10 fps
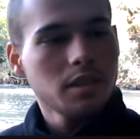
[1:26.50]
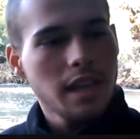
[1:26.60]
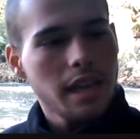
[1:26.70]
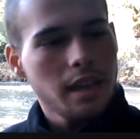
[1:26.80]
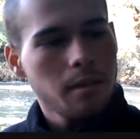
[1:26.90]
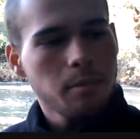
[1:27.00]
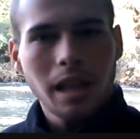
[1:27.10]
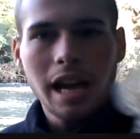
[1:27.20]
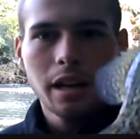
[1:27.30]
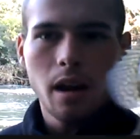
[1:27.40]
This is a
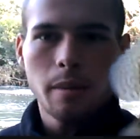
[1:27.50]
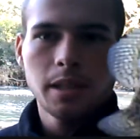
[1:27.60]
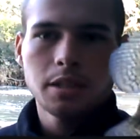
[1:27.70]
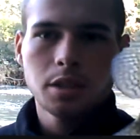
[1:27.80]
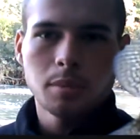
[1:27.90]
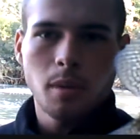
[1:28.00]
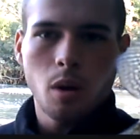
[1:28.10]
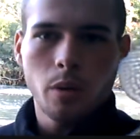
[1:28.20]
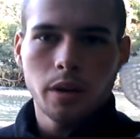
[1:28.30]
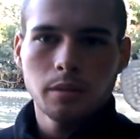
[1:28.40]
black crappie. It's a
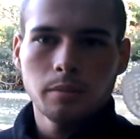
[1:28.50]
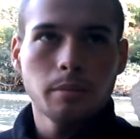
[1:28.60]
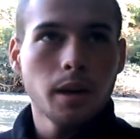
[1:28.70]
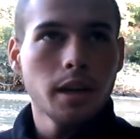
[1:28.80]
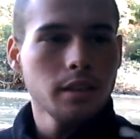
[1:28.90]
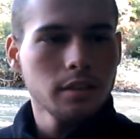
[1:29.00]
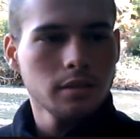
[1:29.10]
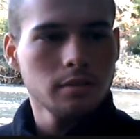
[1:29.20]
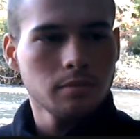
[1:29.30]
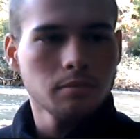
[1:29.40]
small one, but
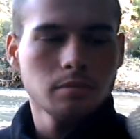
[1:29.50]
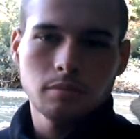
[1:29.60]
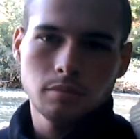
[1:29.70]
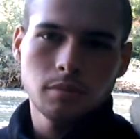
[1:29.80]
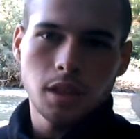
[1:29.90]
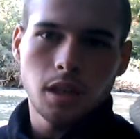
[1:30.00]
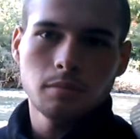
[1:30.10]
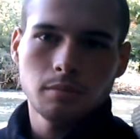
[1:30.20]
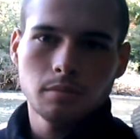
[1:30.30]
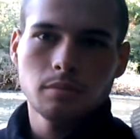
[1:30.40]
you
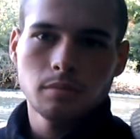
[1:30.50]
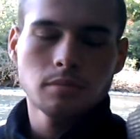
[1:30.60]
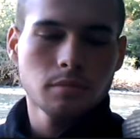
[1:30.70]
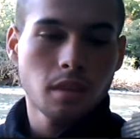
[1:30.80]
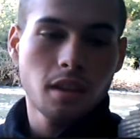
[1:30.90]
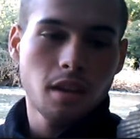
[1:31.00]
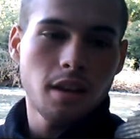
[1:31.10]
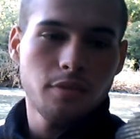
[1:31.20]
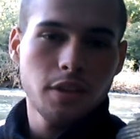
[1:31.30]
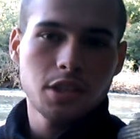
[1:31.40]
know,
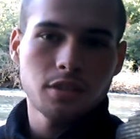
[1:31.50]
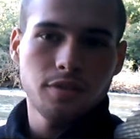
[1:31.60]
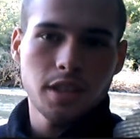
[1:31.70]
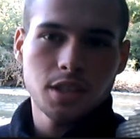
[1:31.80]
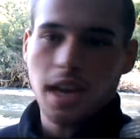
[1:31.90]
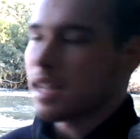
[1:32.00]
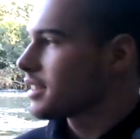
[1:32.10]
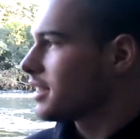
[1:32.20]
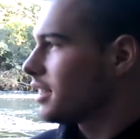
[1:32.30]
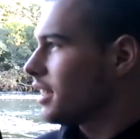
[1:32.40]
a fish is a fish,
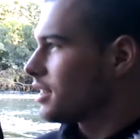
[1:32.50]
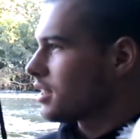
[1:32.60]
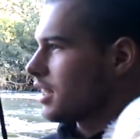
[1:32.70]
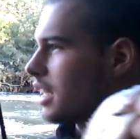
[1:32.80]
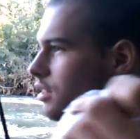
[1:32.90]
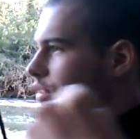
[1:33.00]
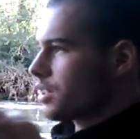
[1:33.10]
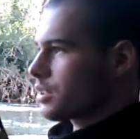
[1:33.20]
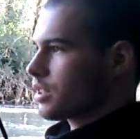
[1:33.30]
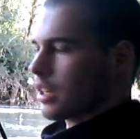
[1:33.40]
guys. This is a nice
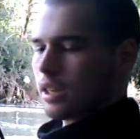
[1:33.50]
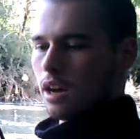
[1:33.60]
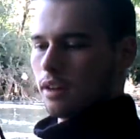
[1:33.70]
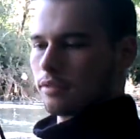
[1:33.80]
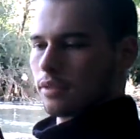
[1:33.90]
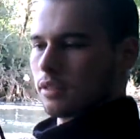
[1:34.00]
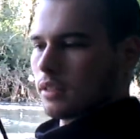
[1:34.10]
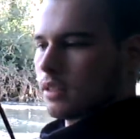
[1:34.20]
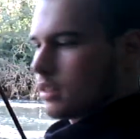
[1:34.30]
fish to start it off.